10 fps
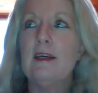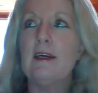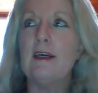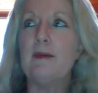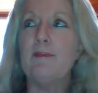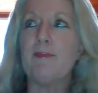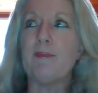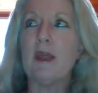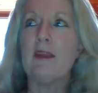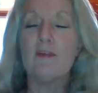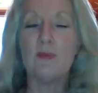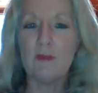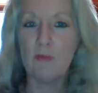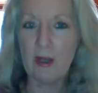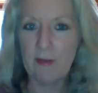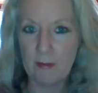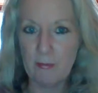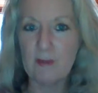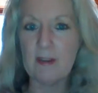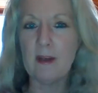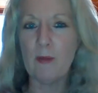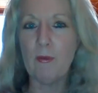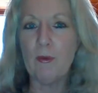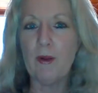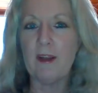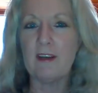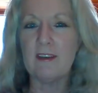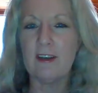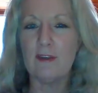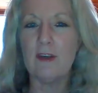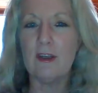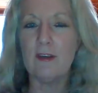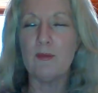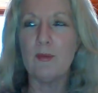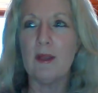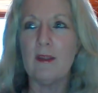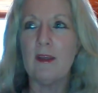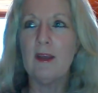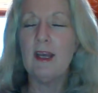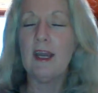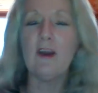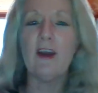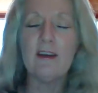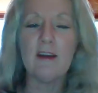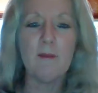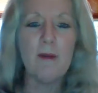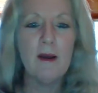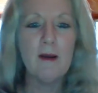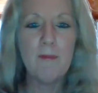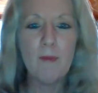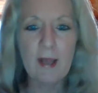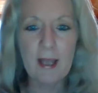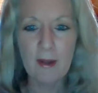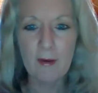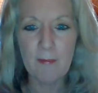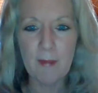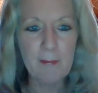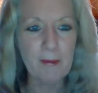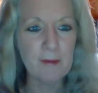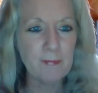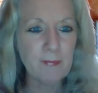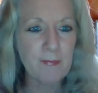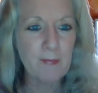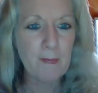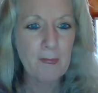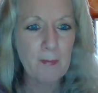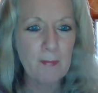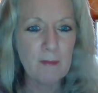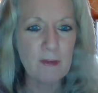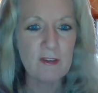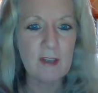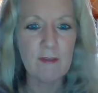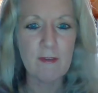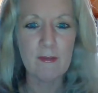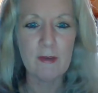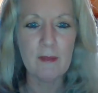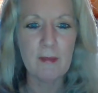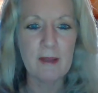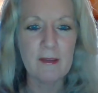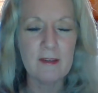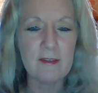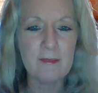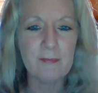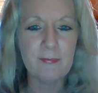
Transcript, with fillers: Um, this was one of them was a little boy that I touched fingers with, and I ended up pulling out a puppet. just seeing if I've written about this.